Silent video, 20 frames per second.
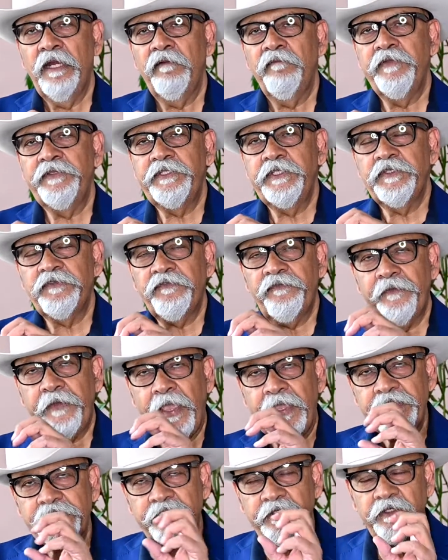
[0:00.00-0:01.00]
which is
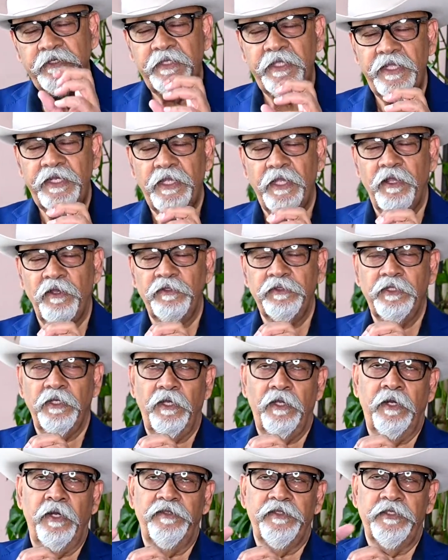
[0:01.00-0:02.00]
faster than how the
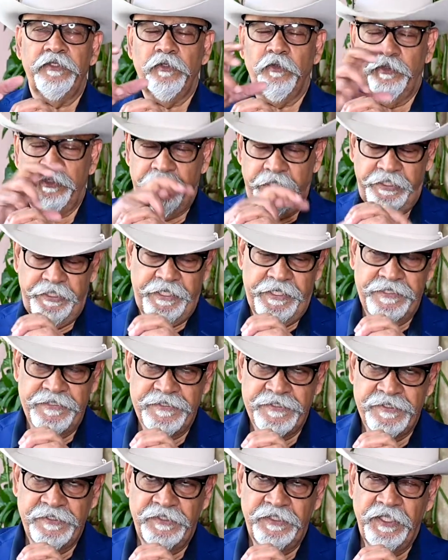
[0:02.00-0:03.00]
Earth is rotating.
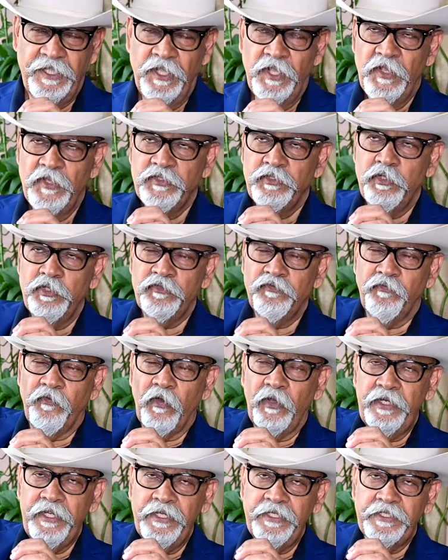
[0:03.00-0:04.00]
So it's
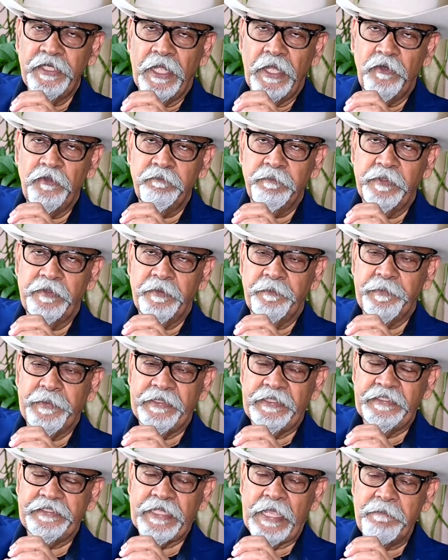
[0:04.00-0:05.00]
falling down, but by
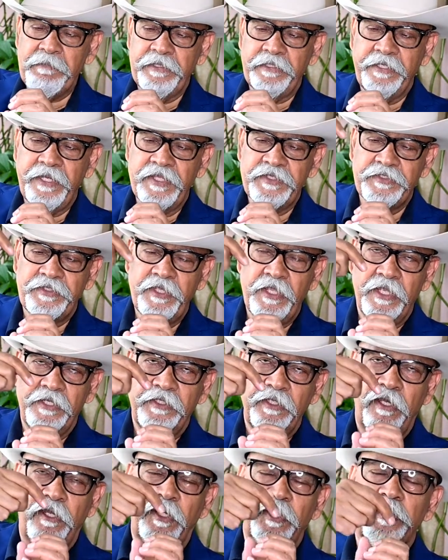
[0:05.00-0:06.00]
the time it gets there,
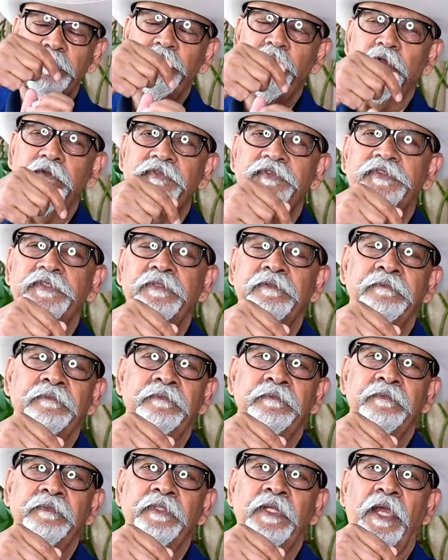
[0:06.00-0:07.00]
the Earth moves
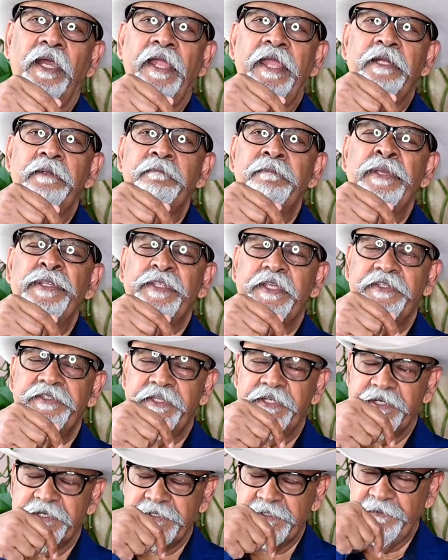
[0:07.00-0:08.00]
and it misses
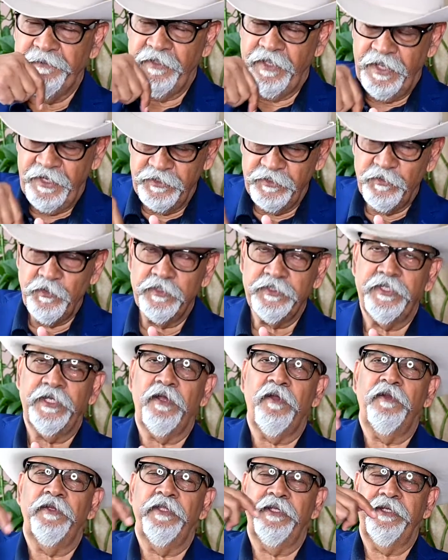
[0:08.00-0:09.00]
it and it goes
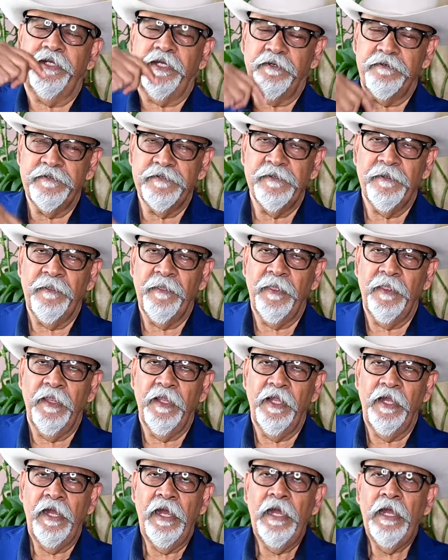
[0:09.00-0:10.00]
around and around.
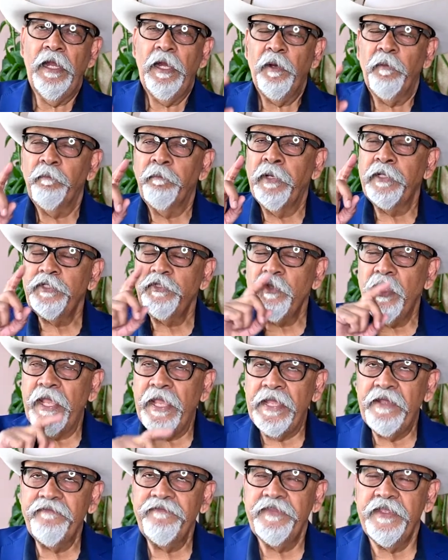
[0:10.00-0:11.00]
But to
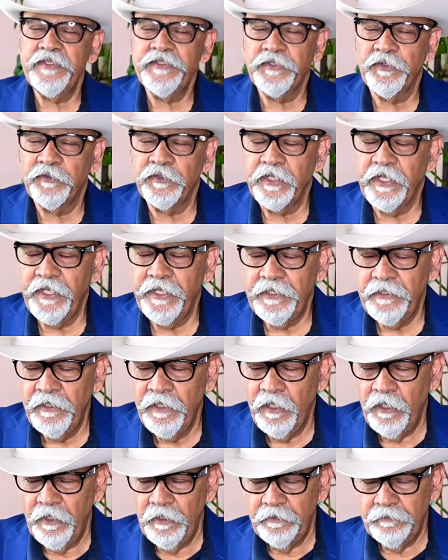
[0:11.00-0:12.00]
have this, okay,
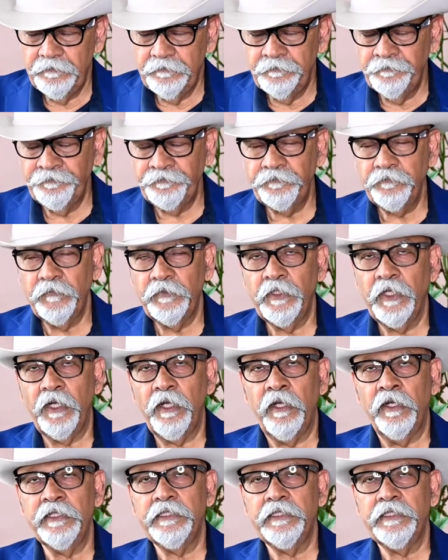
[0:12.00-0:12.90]
the